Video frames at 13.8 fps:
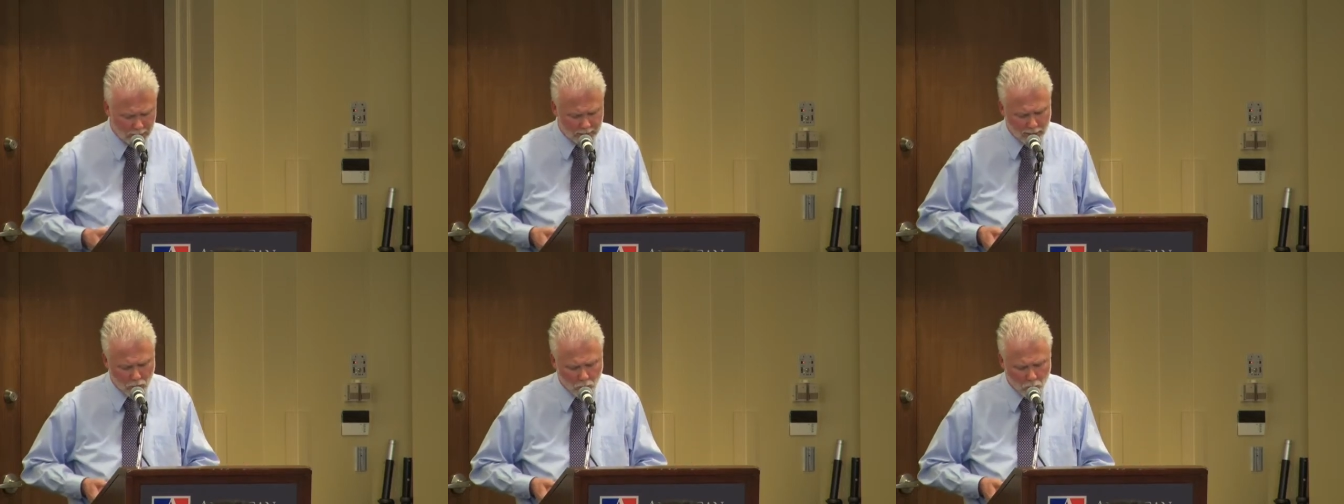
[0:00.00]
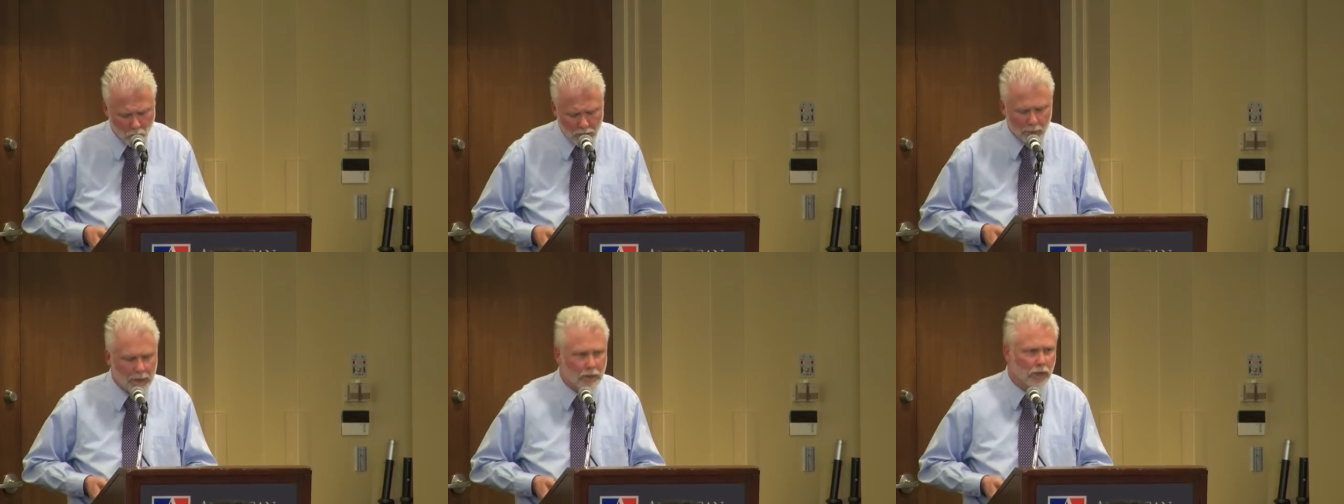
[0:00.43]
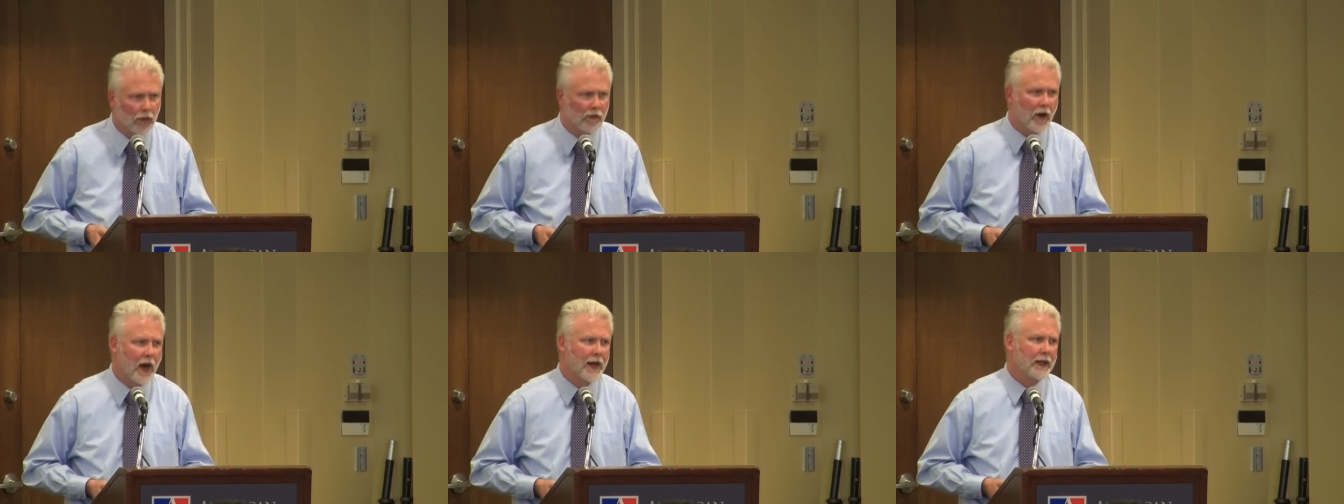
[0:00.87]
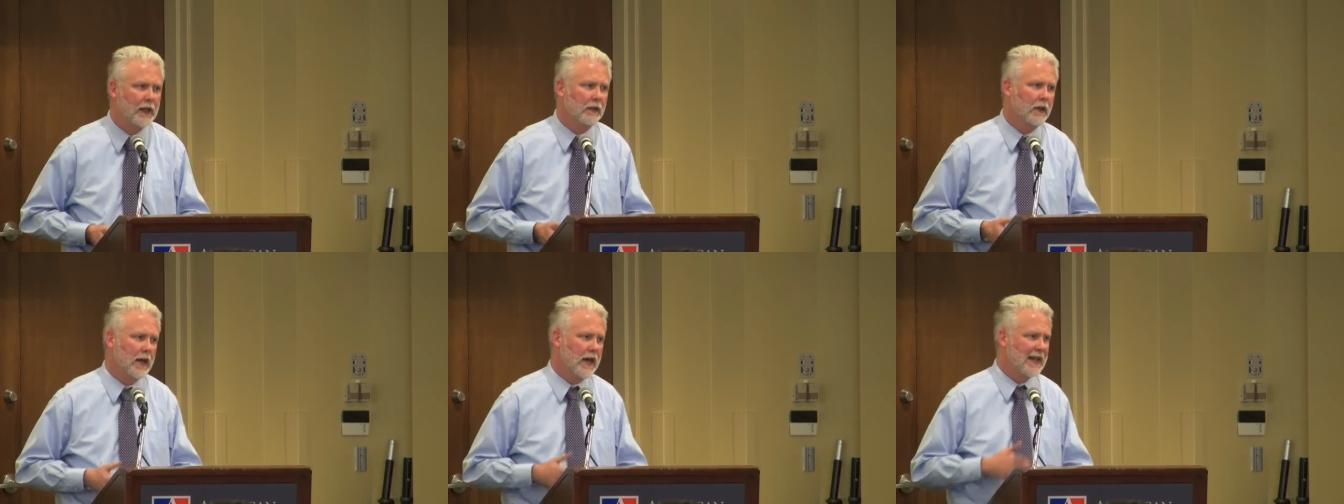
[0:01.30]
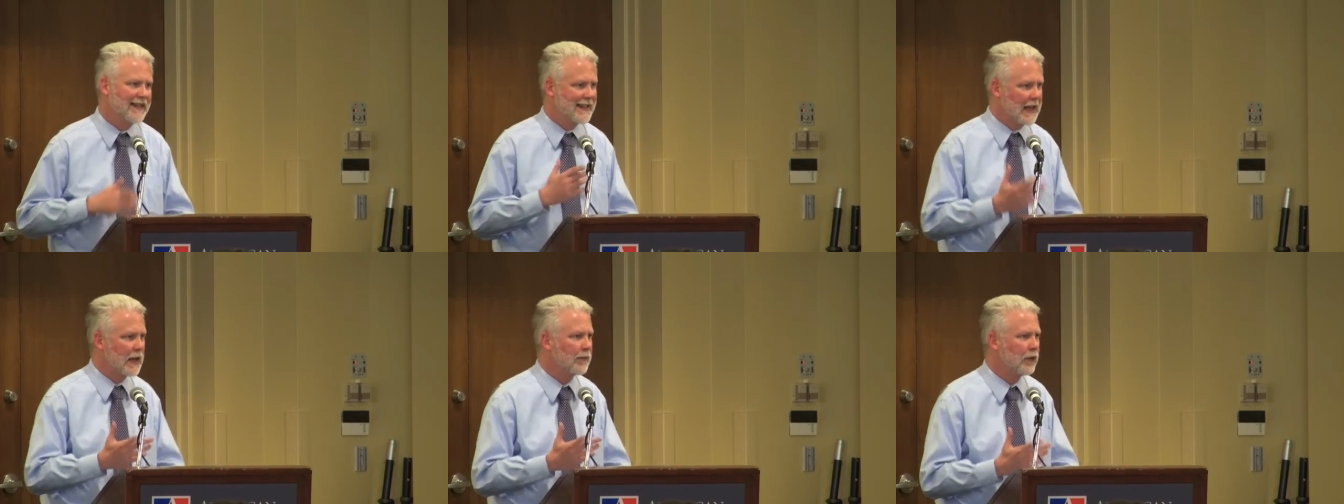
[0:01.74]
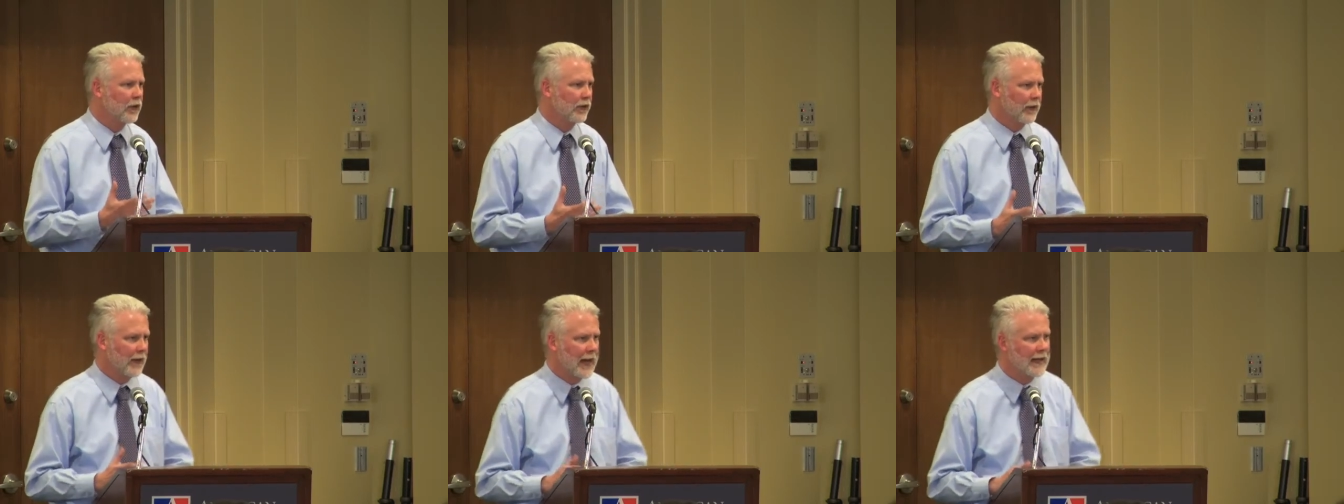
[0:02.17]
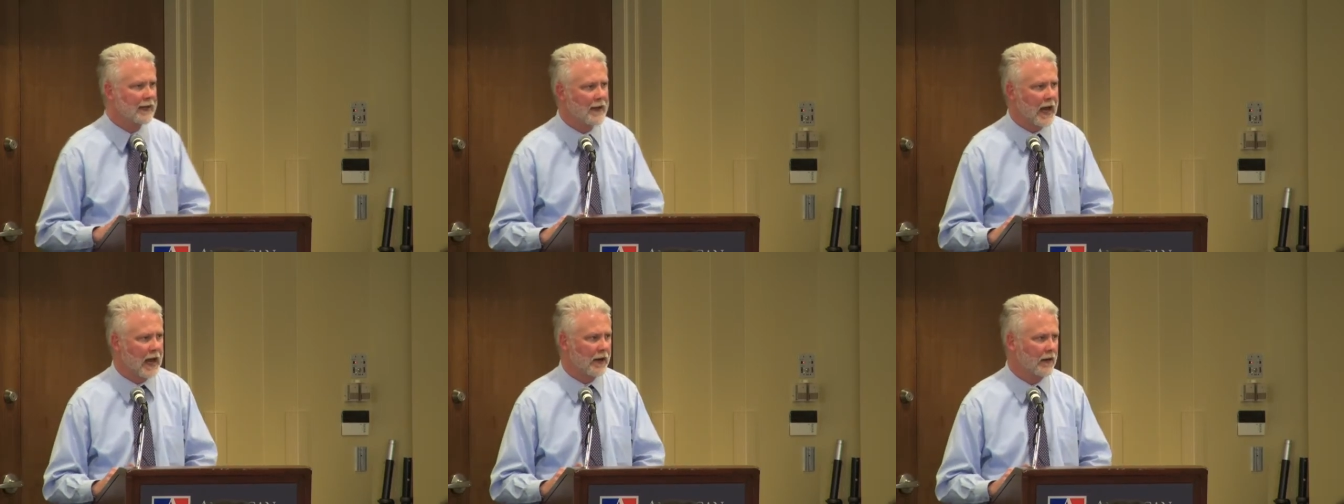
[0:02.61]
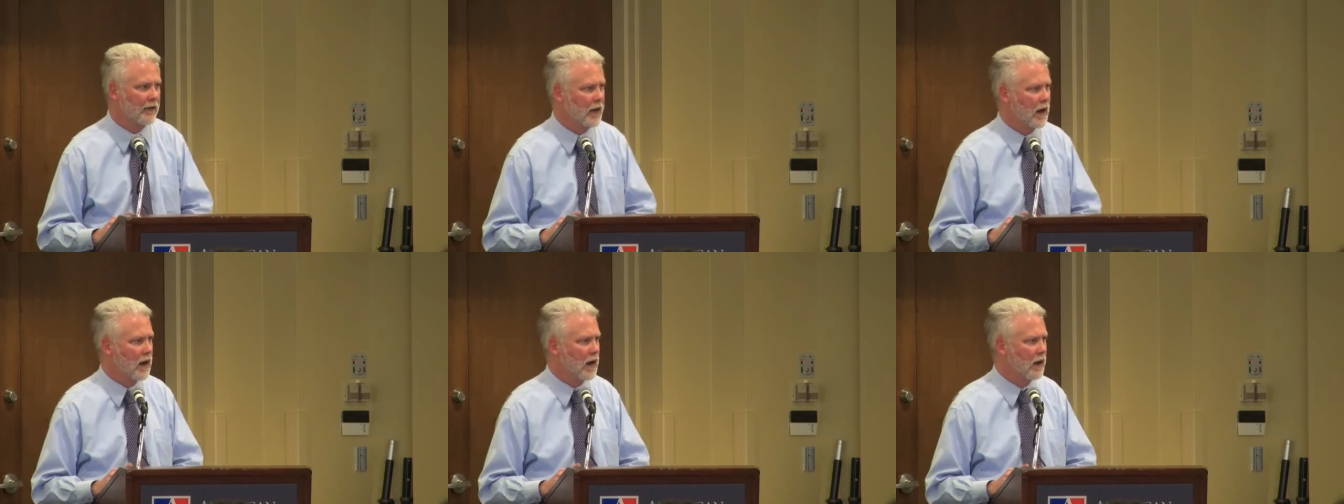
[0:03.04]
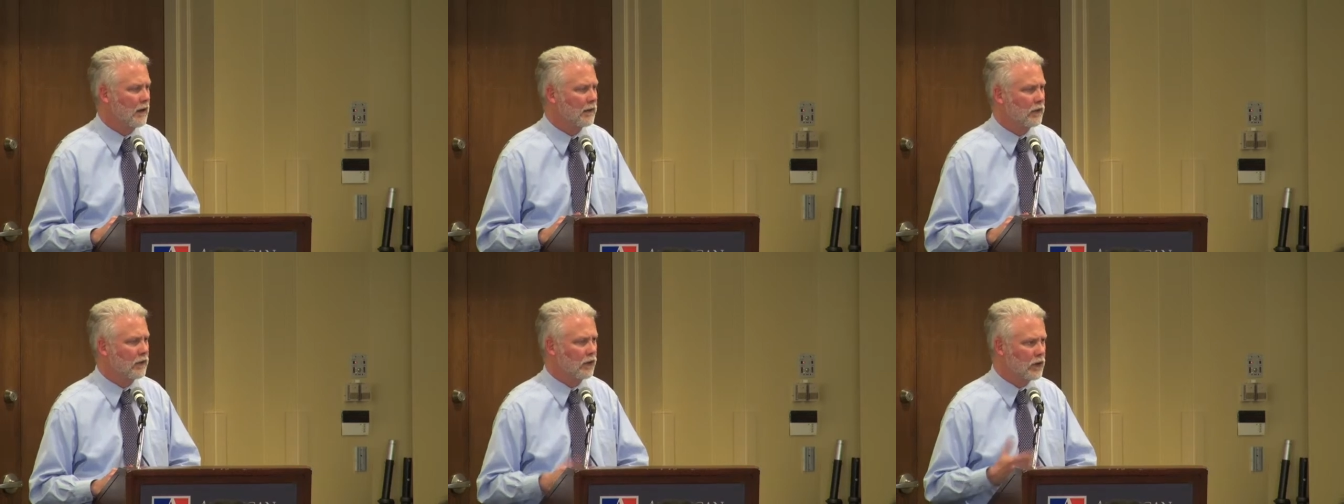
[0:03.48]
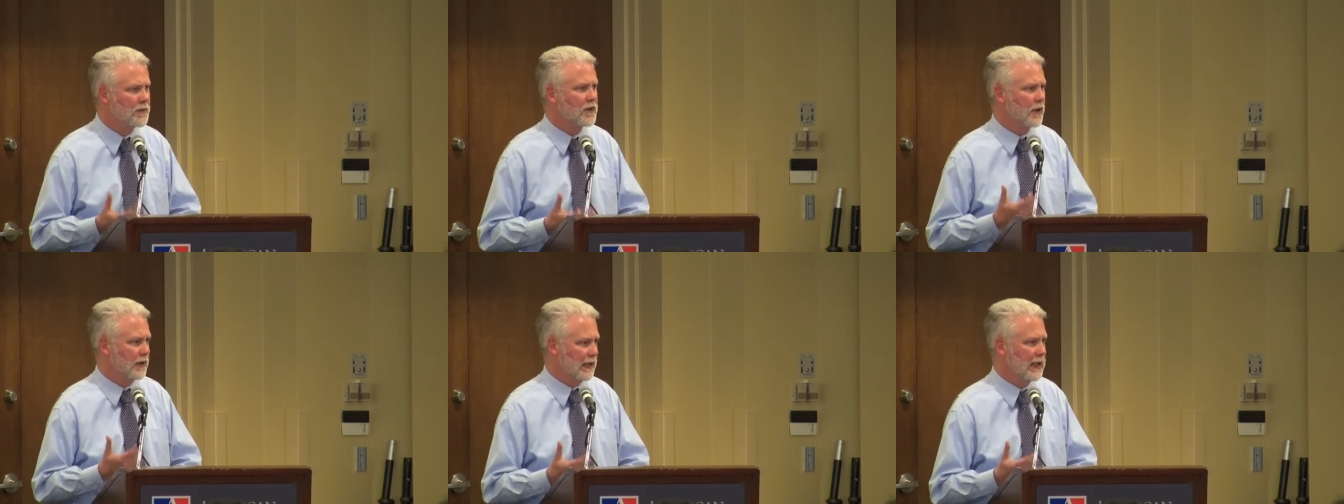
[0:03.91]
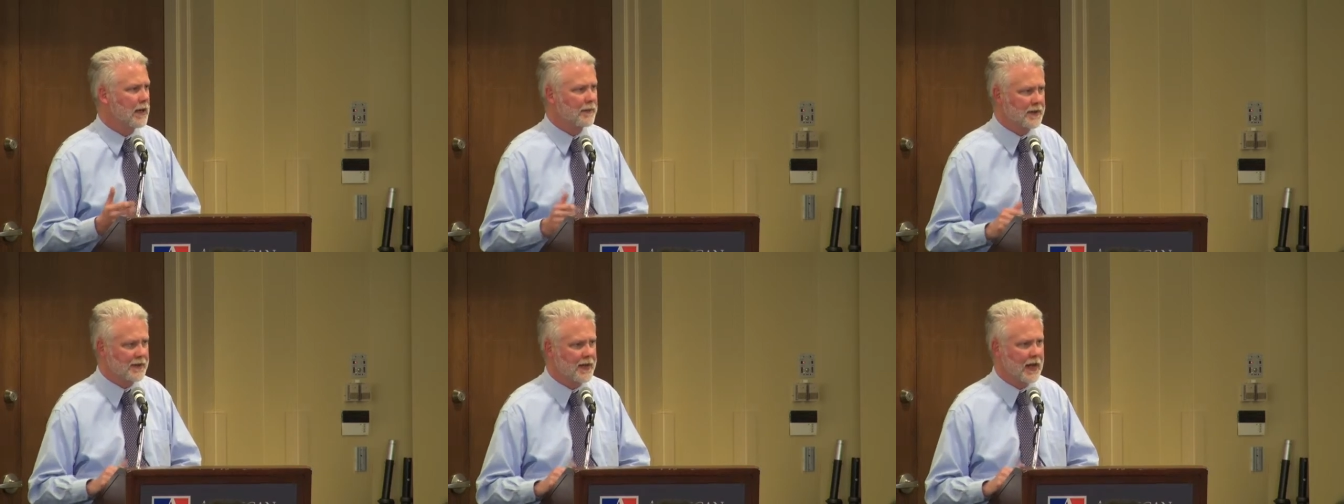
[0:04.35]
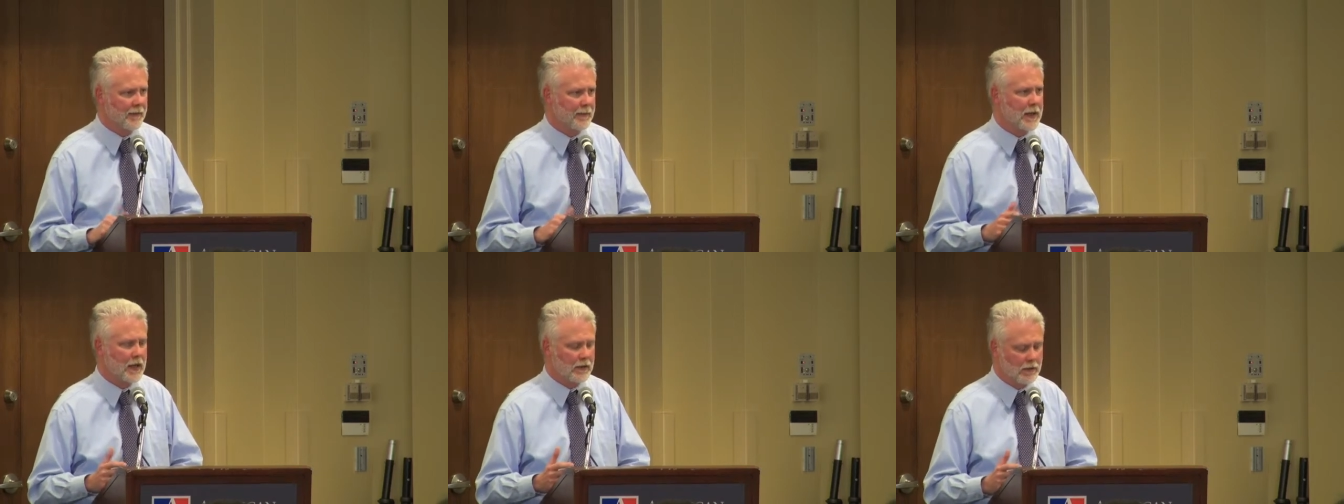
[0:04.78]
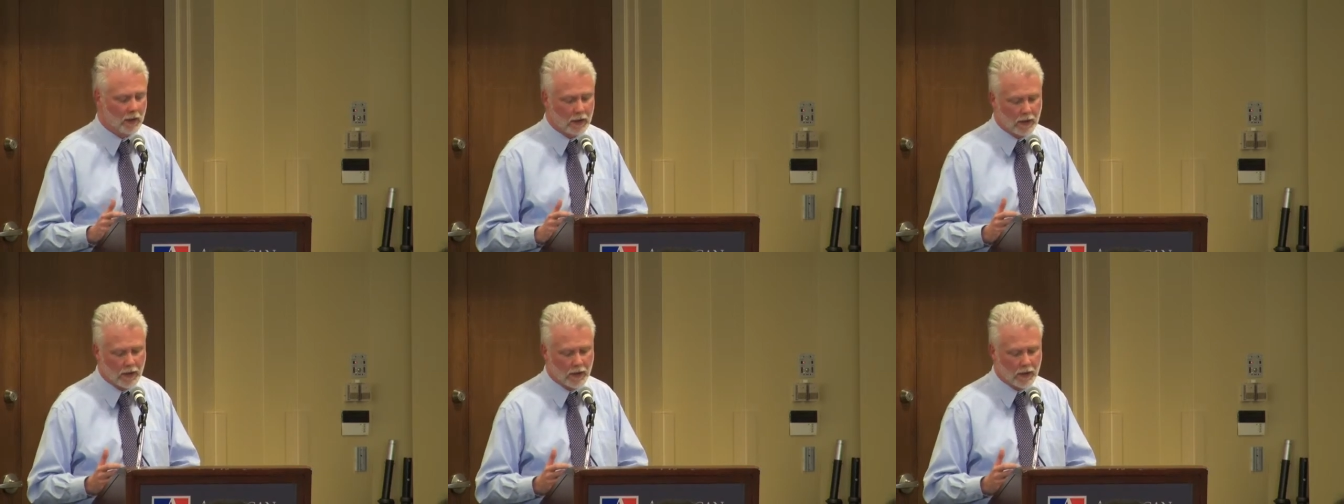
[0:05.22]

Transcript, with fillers: So we'll be providing examples like that of, of groups on campus that have been